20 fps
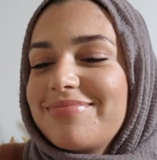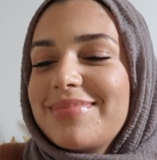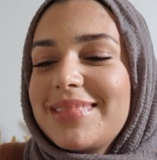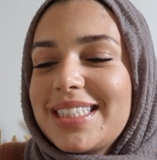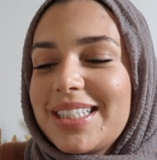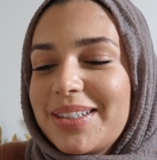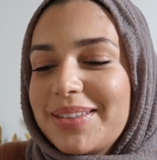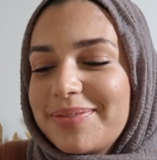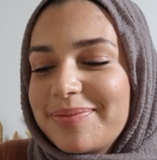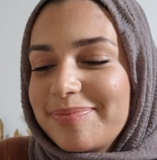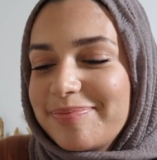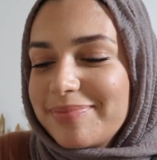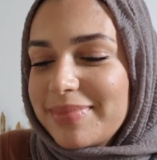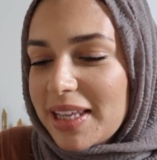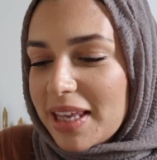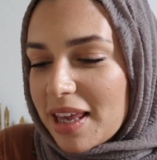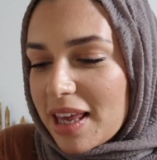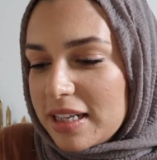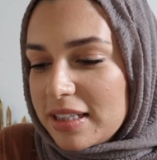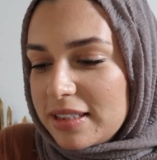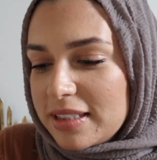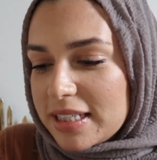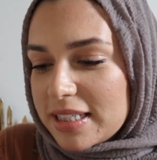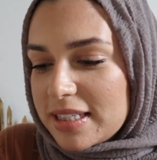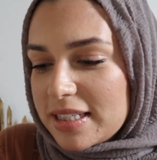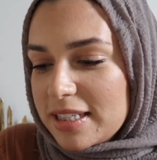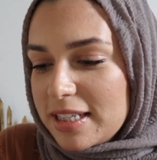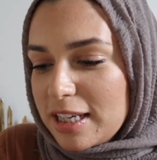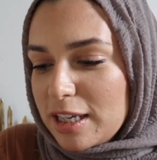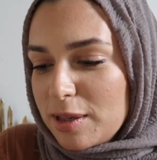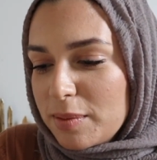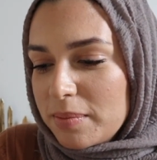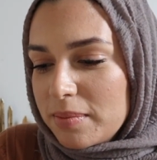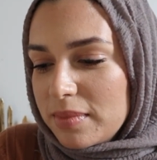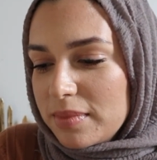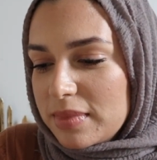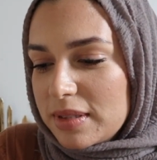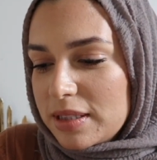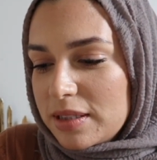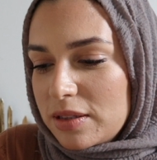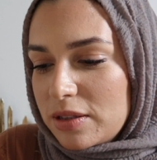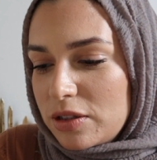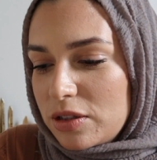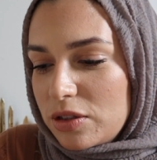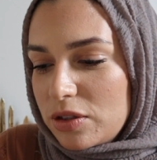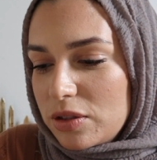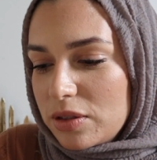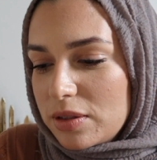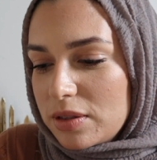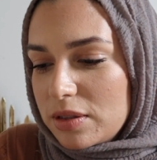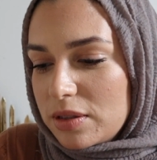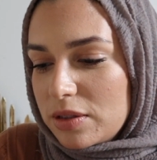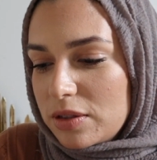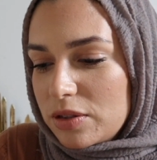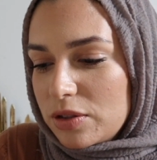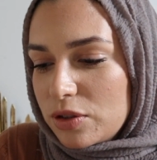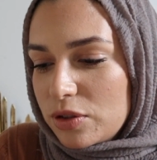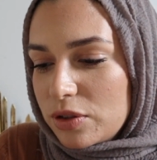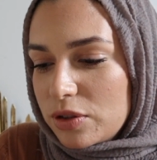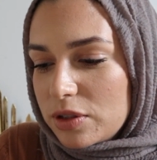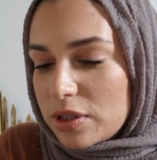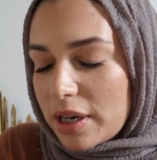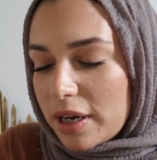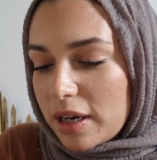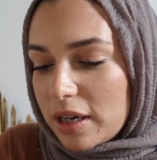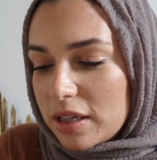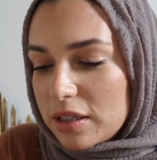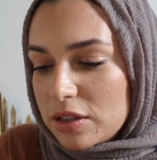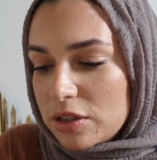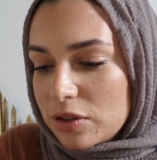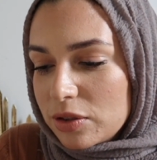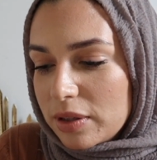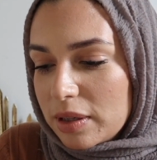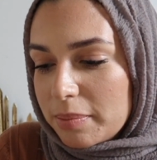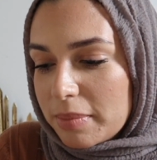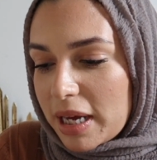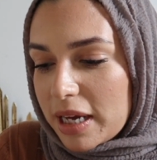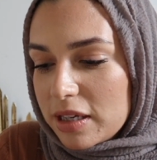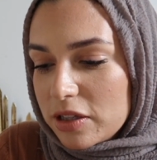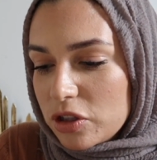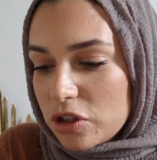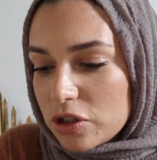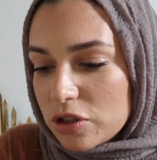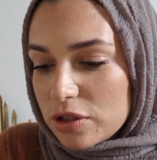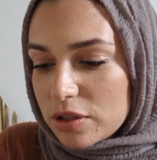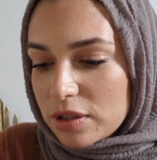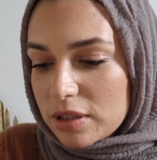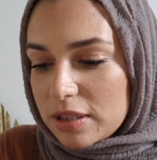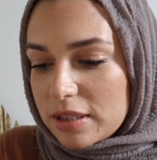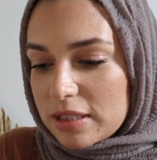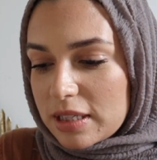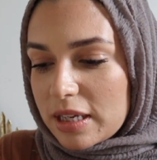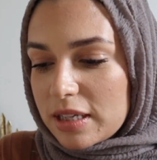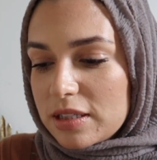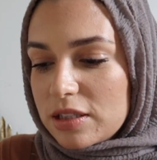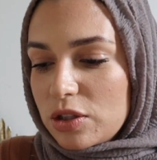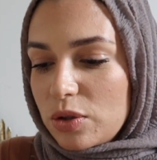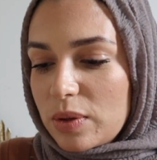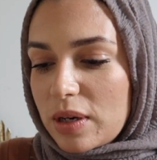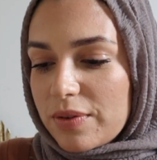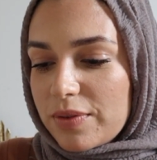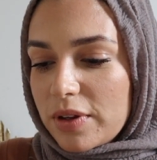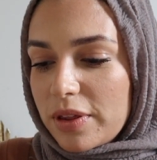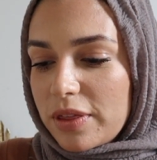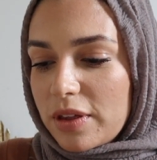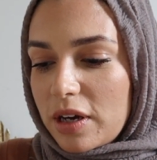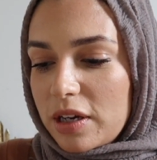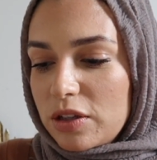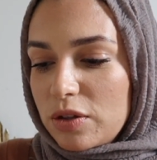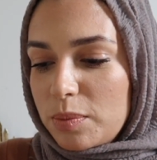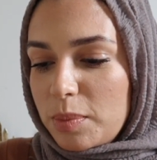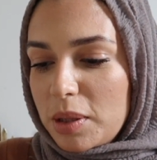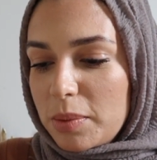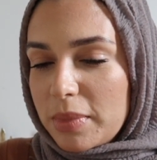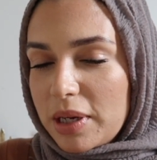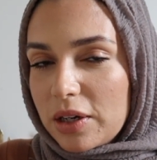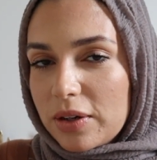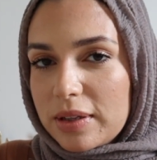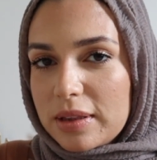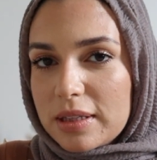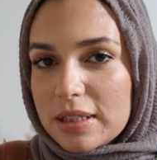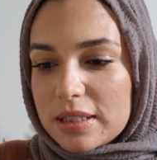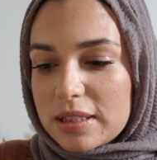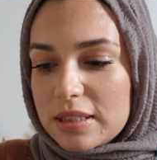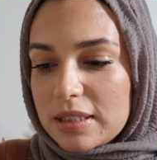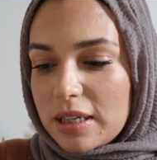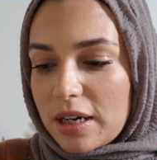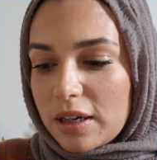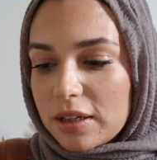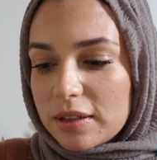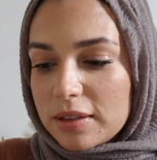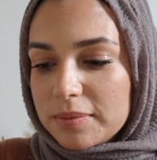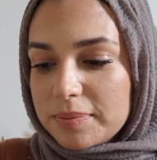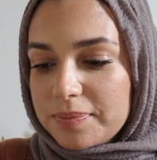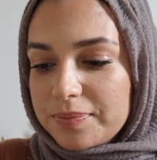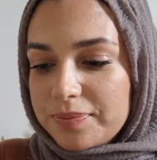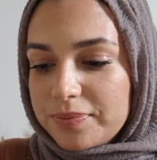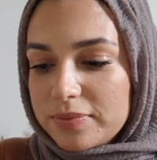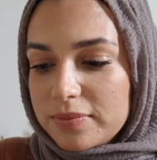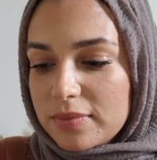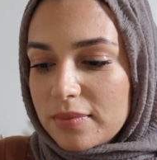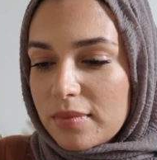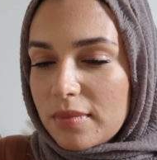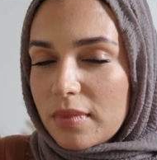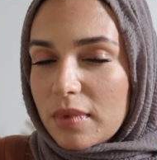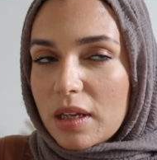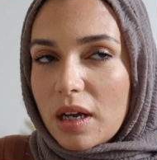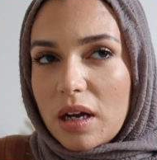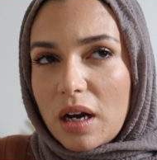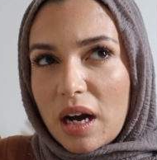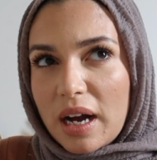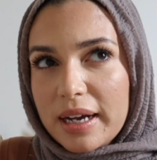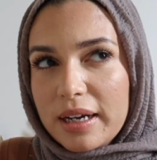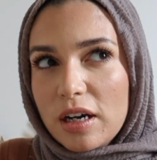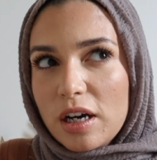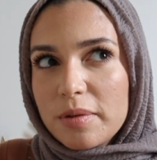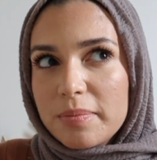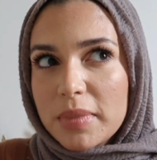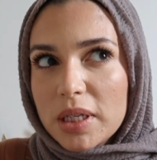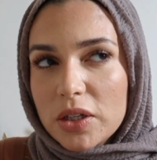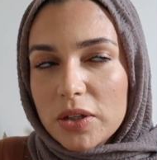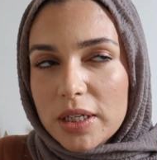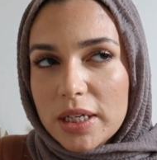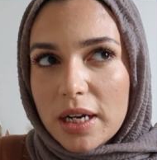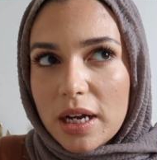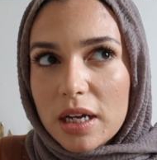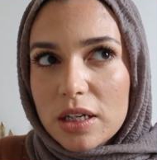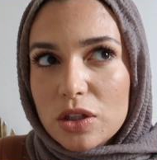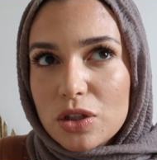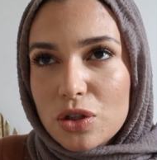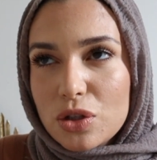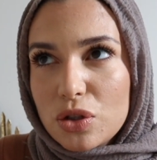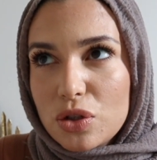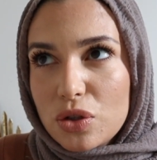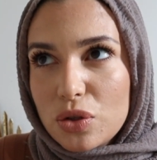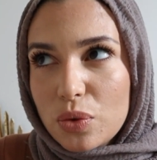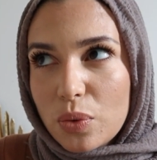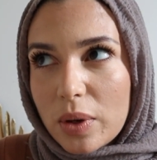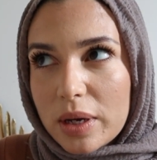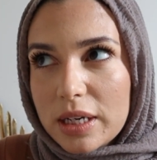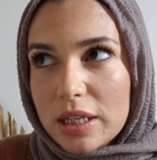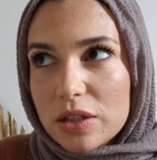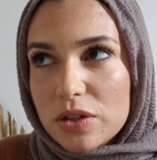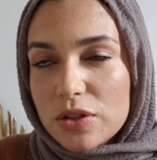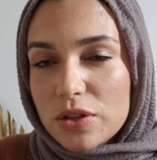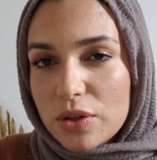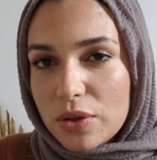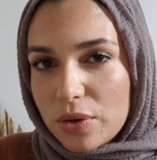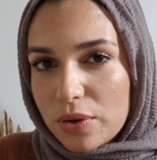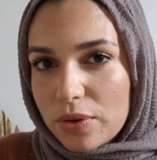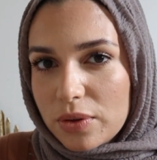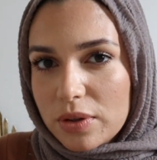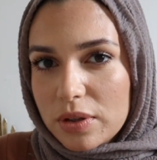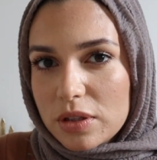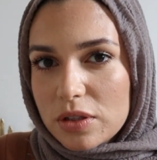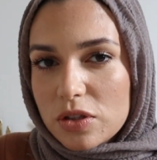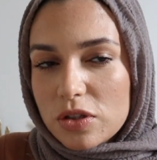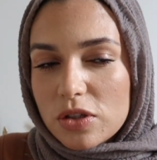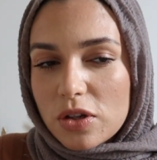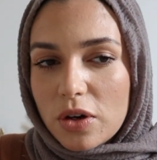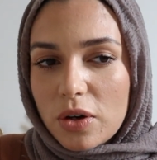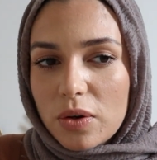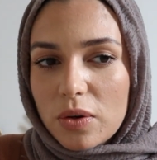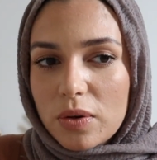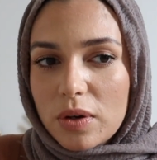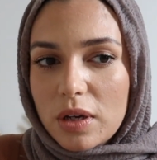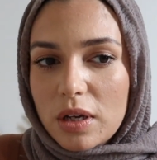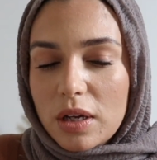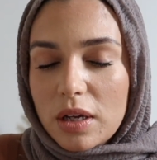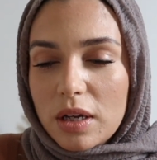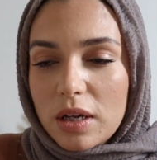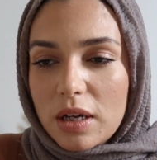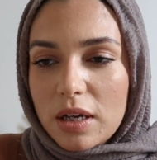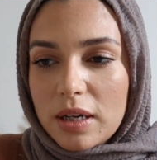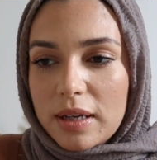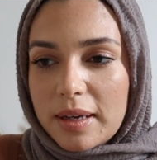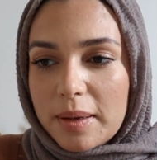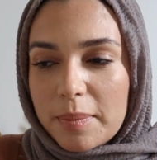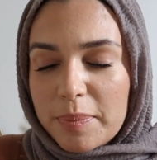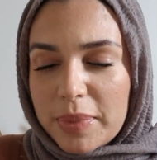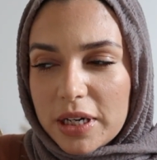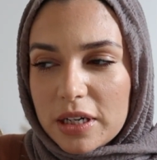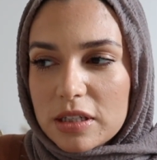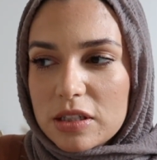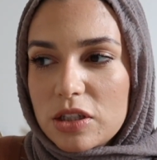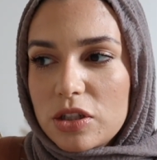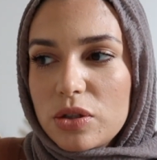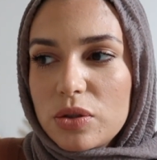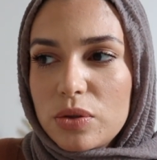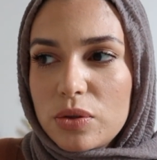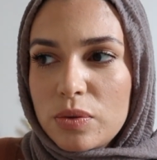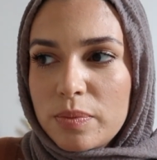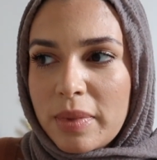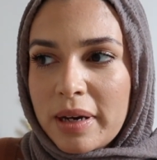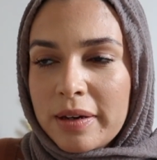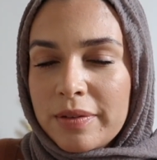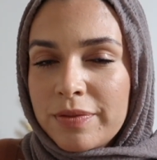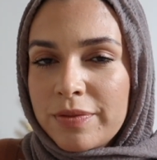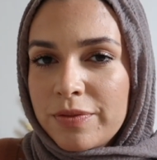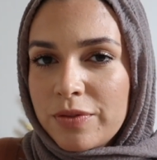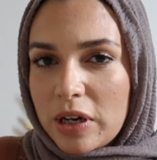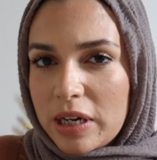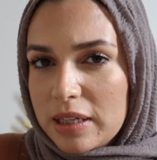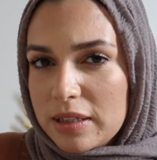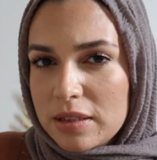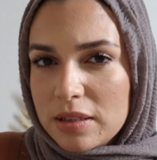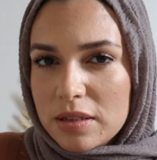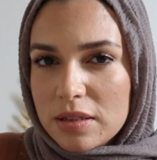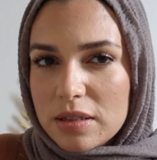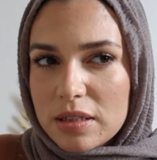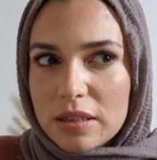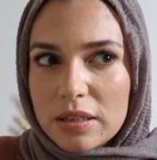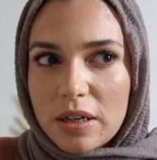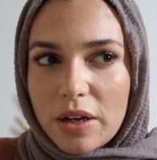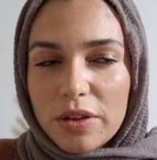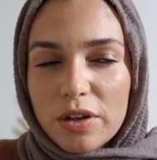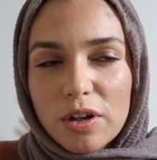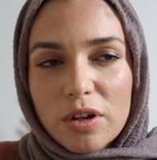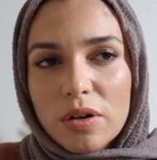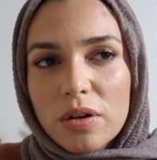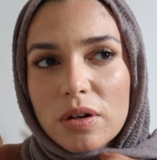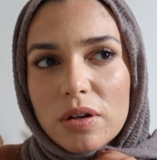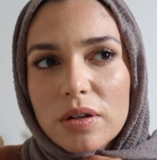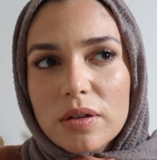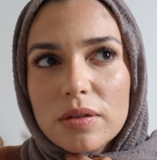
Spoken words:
So, Tasneem Trimesh says, you never thought you'd be married this young. I got married at 22. So compared to my friends and other,